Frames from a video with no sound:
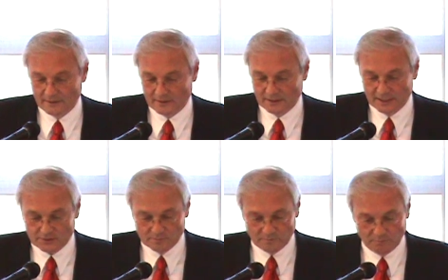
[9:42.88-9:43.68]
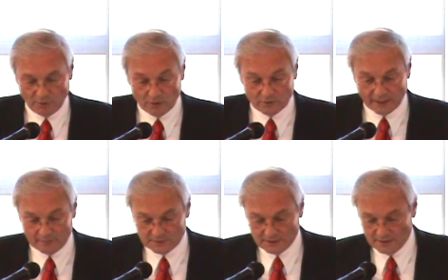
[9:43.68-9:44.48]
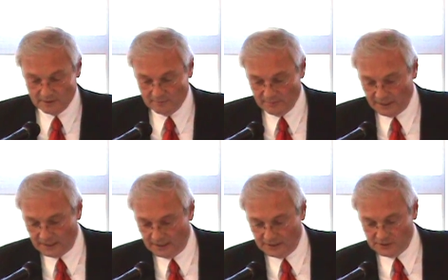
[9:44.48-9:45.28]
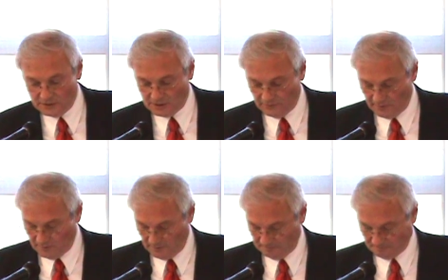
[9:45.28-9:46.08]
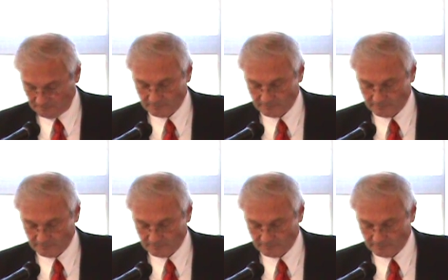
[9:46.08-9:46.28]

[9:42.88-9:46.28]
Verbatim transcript: uh, classroom programs back in 1971.